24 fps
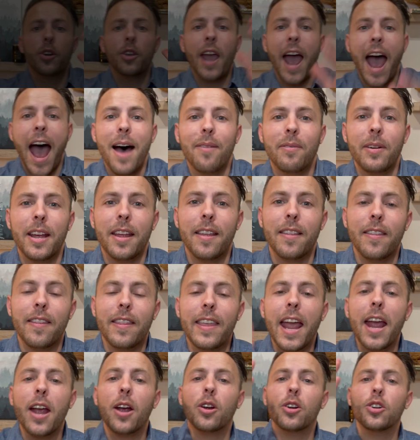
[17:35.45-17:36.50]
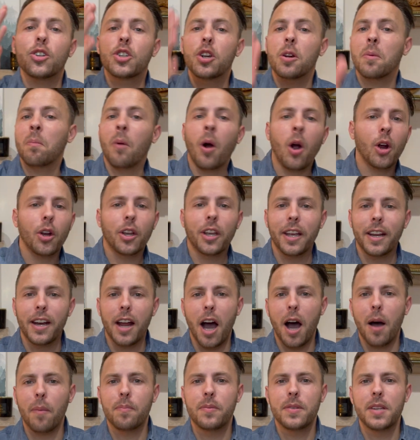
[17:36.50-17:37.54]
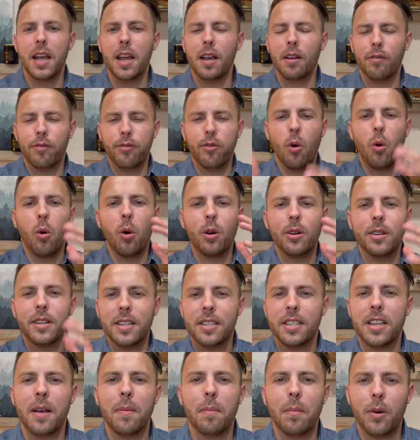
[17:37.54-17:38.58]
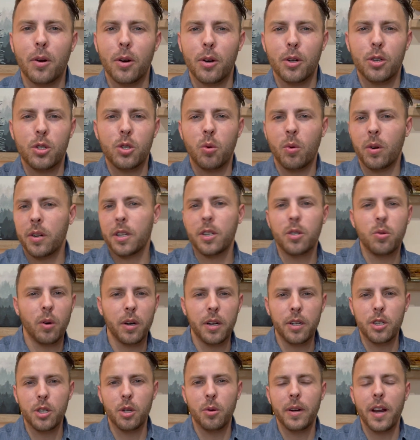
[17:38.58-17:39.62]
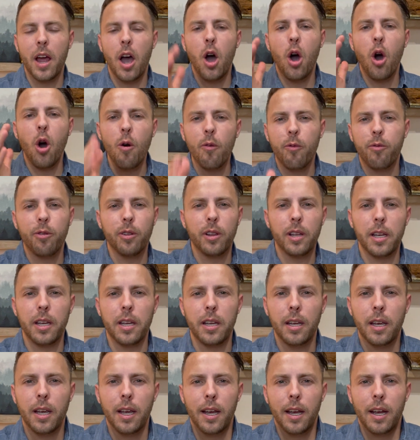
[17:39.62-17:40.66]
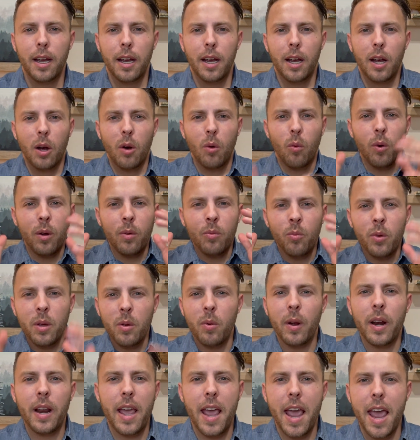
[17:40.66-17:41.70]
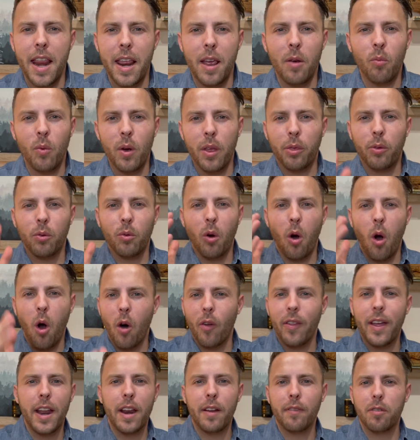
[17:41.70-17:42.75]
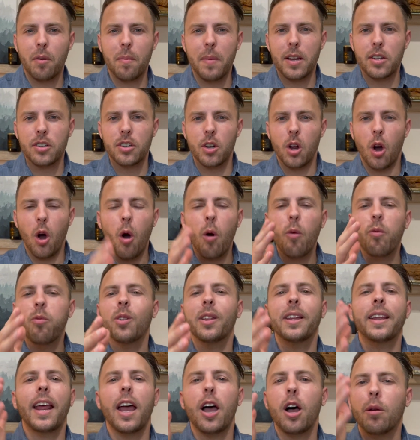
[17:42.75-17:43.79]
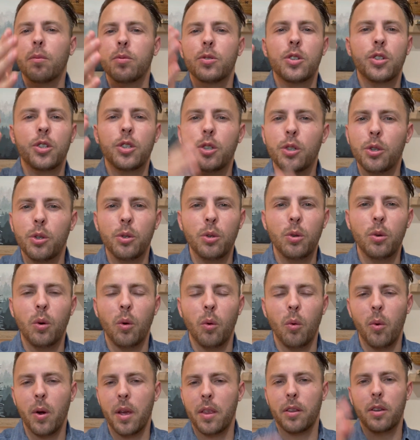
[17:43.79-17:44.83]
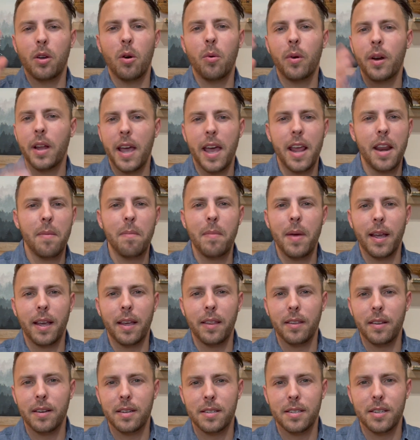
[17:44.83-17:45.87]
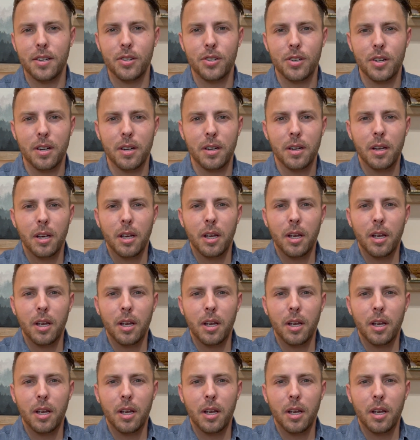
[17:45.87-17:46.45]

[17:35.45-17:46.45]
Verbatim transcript: you have it. There's your market update for December 2022, and hopefully when we went ahead and went through all that information, hopefully it helps you with going ahead and making the decision